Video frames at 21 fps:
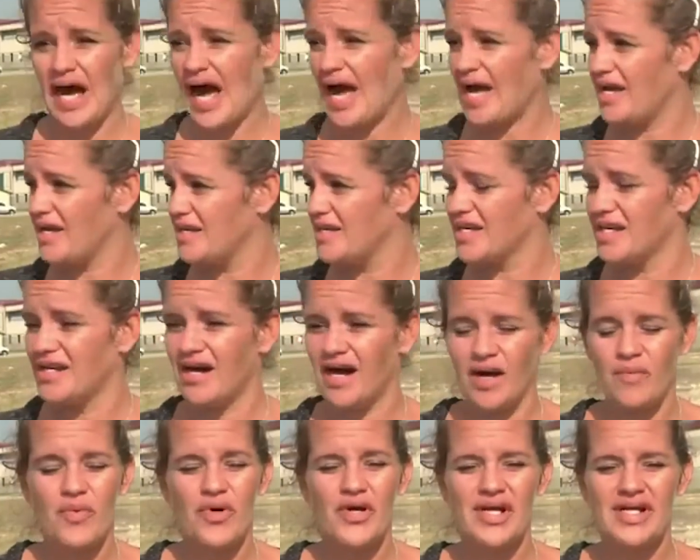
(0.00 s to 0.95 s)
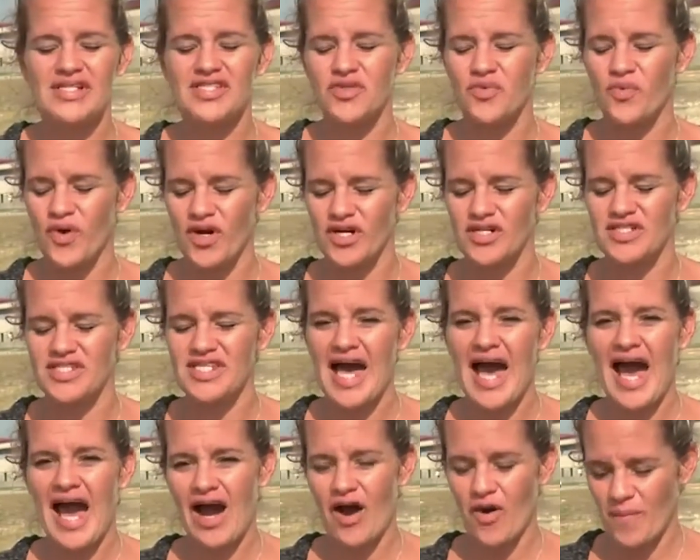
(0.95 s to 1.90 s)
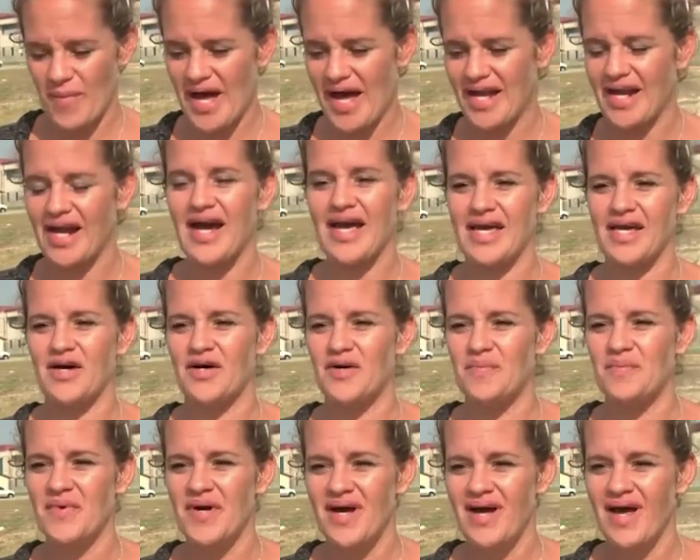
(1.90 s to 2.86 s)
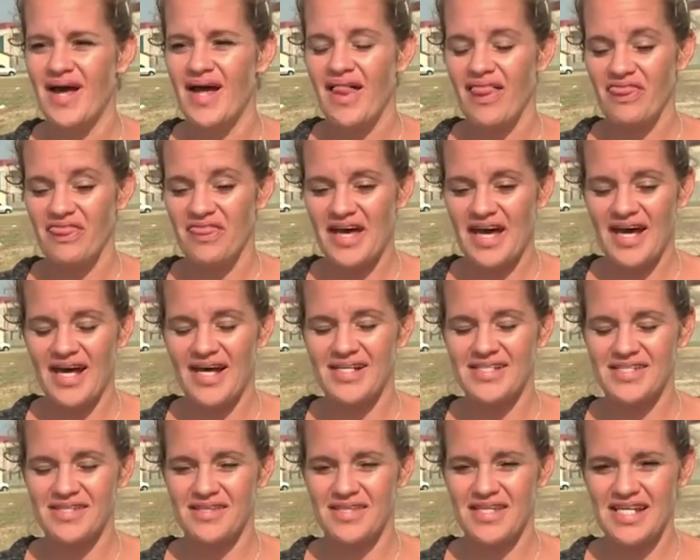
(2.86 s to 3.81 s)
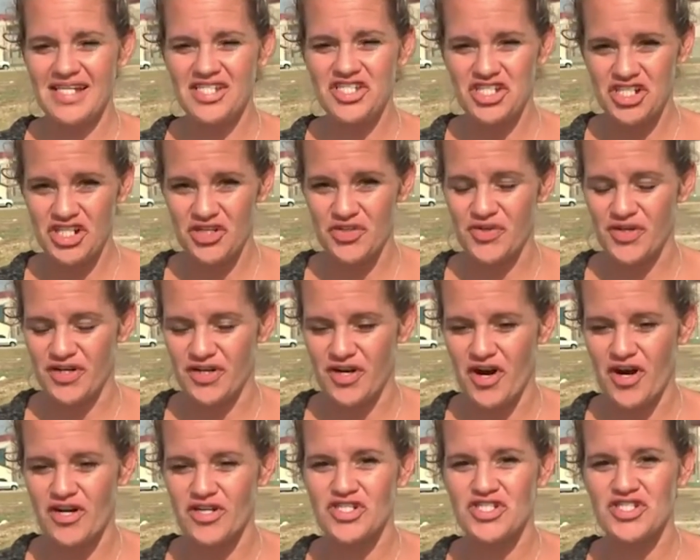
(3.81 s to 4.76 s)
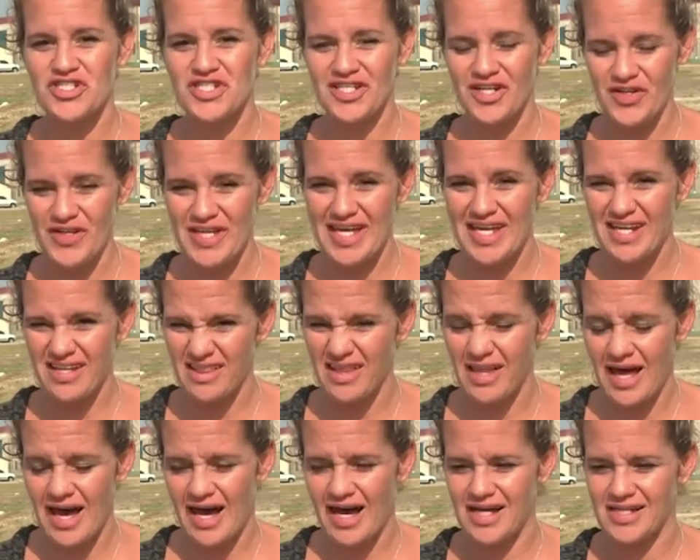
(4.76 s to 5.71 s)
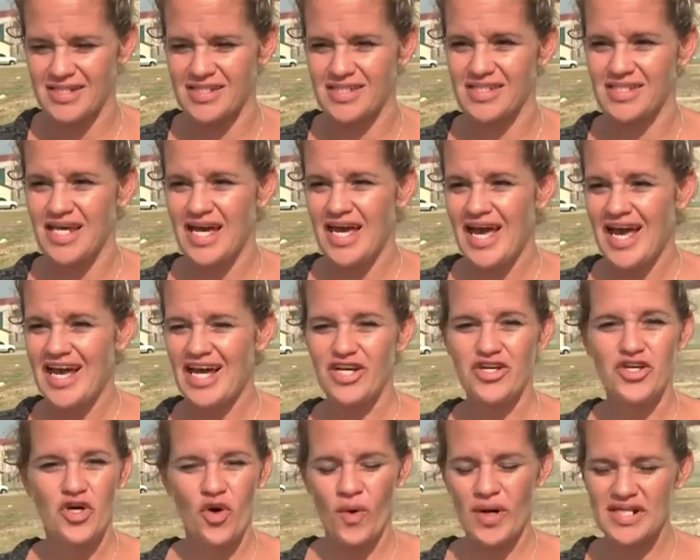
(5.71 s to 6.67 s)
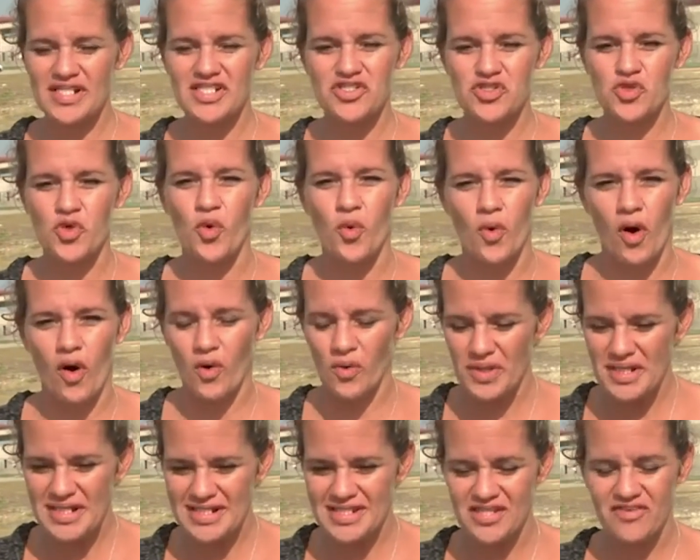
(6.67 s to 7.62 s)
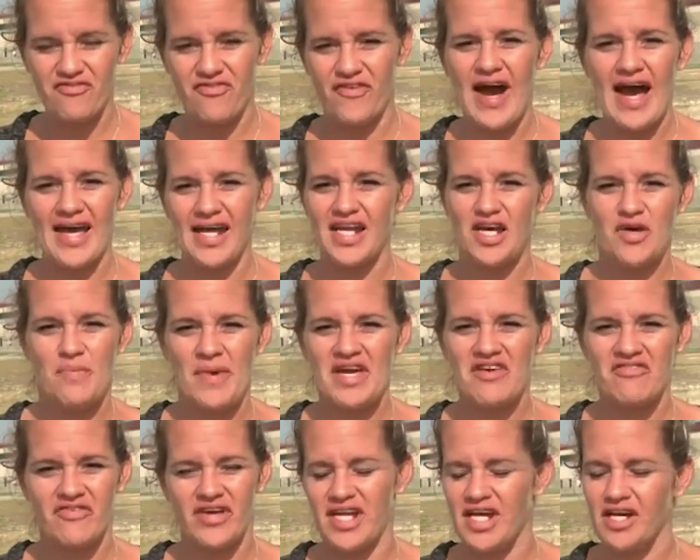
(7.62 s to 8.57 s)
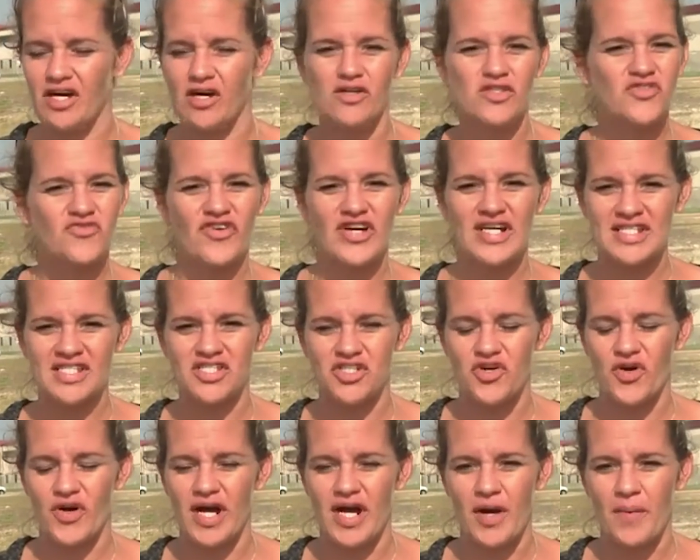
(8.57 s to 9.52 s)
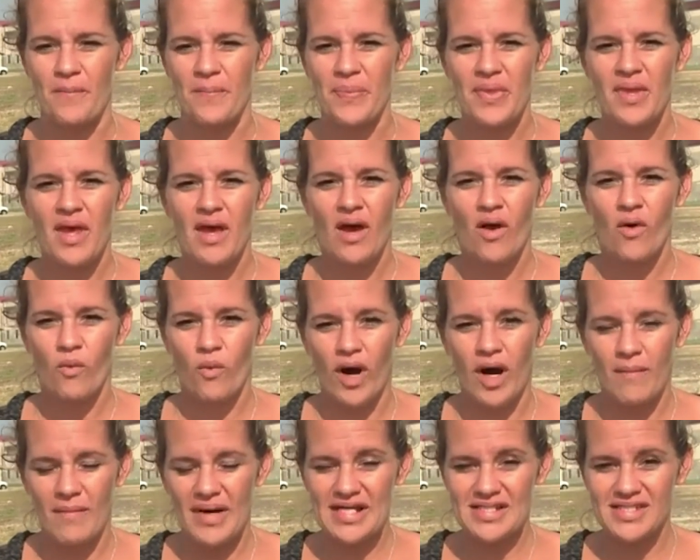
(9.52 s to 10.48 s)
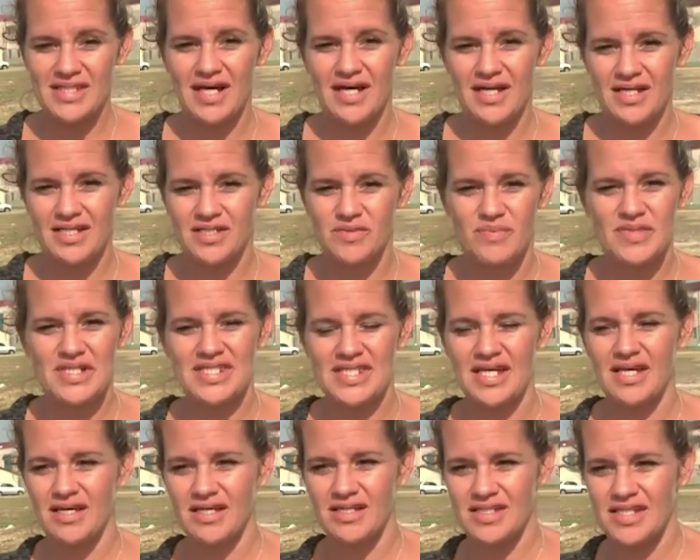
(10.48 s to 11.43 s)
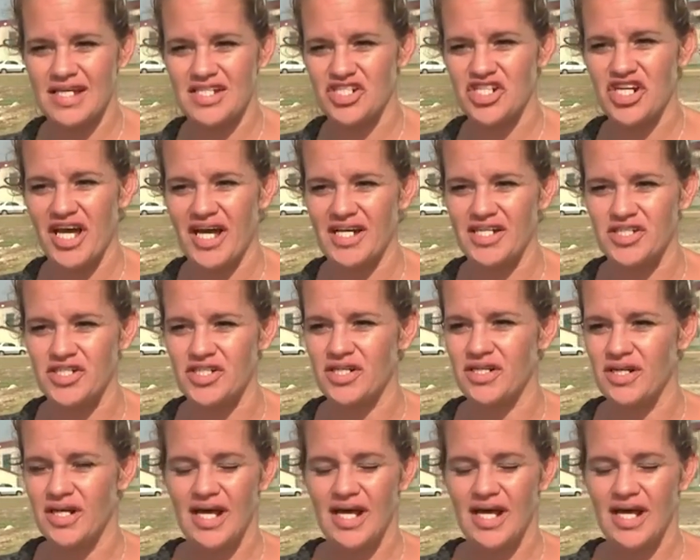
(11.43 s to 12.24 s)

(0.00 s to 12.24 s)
I cannot put into words how mad I am that these children are still in class, going to school only to fight and make videos for Instagram while my son is missing his education.